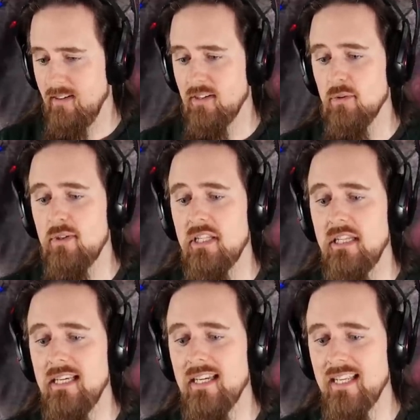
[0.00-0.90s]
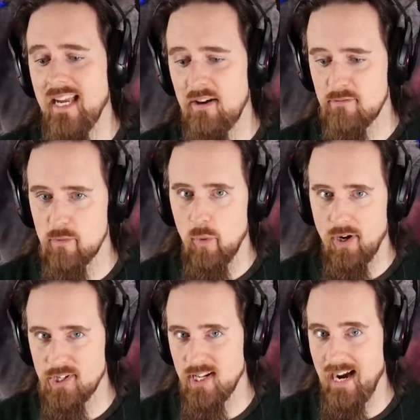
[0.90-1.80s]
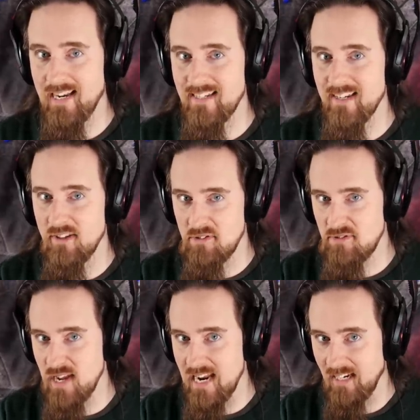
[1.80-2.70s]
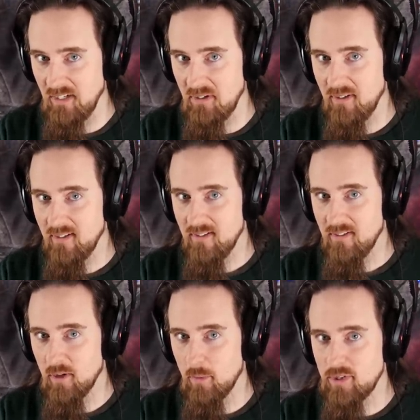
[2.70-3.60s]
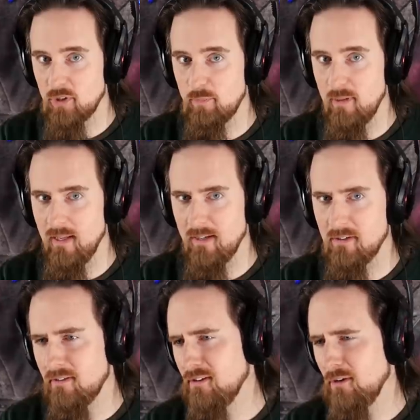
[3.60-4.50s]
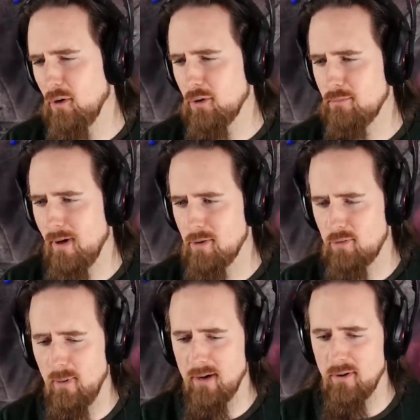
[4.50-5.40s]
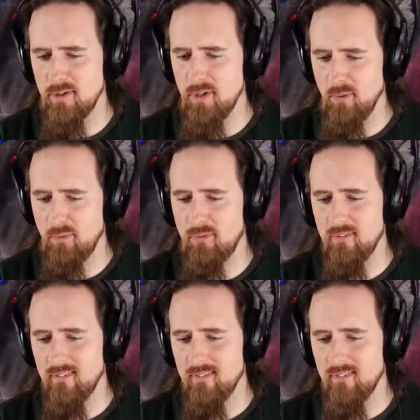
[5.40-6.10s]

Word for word: you clearly haven't watched I Did a Thing, who would just be like, hold my spider juice.